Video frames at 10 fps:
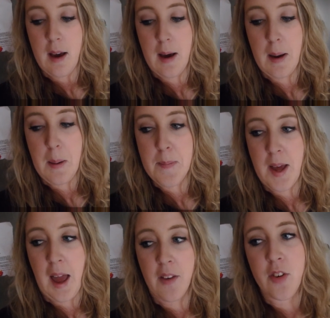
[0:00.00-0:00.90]
Um,
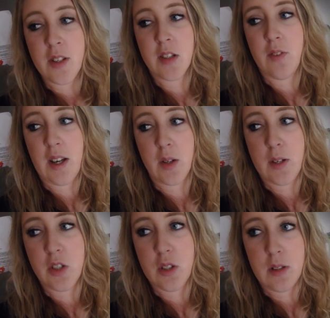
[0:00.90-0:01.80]
after this
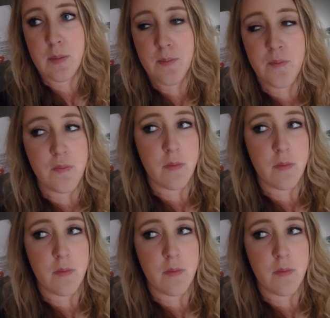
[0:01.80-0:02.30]
evaluation,